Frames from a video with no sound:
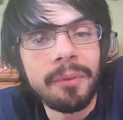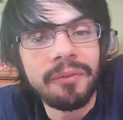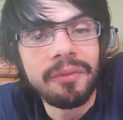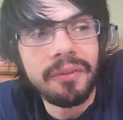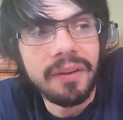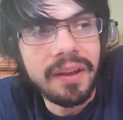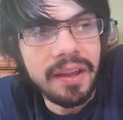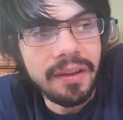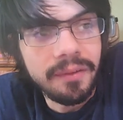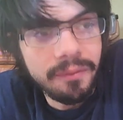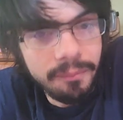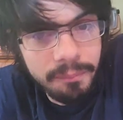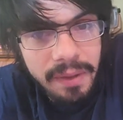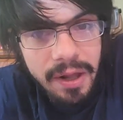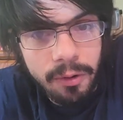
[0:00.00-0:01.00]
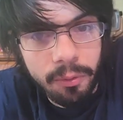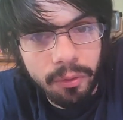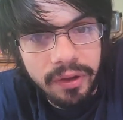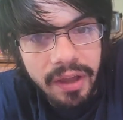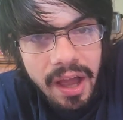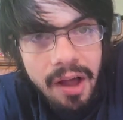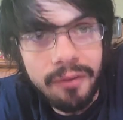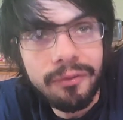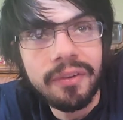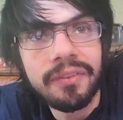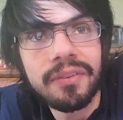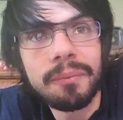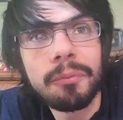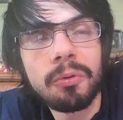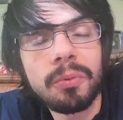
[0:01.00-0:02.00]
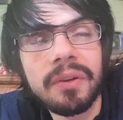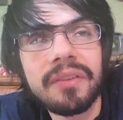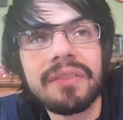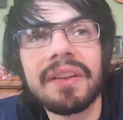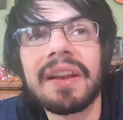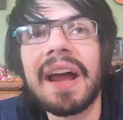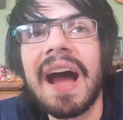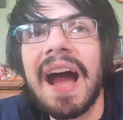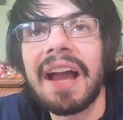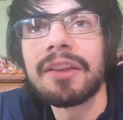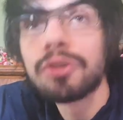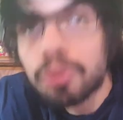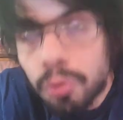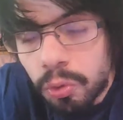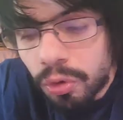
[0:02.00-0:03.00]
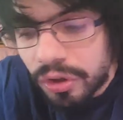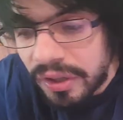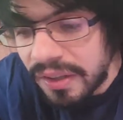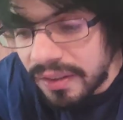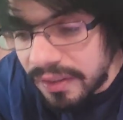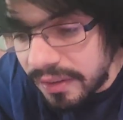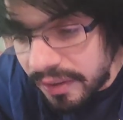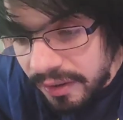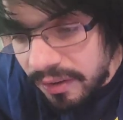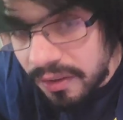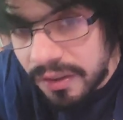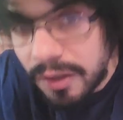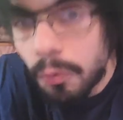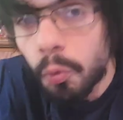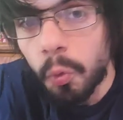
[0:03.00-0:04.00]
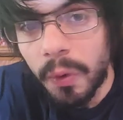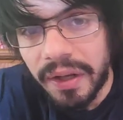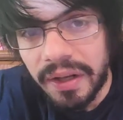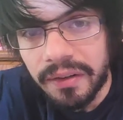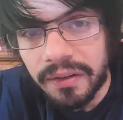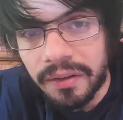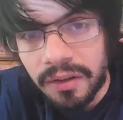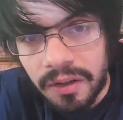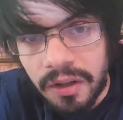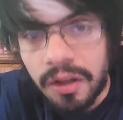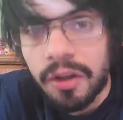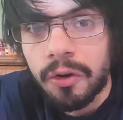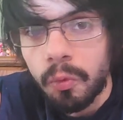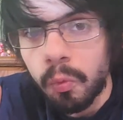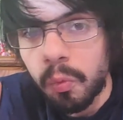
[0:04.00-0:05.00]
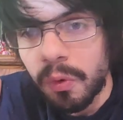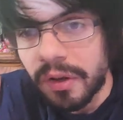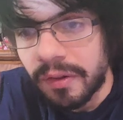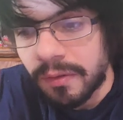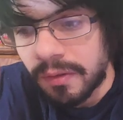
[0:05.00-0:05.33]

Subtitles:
of a battle royale, for a simple reason that you can literally win with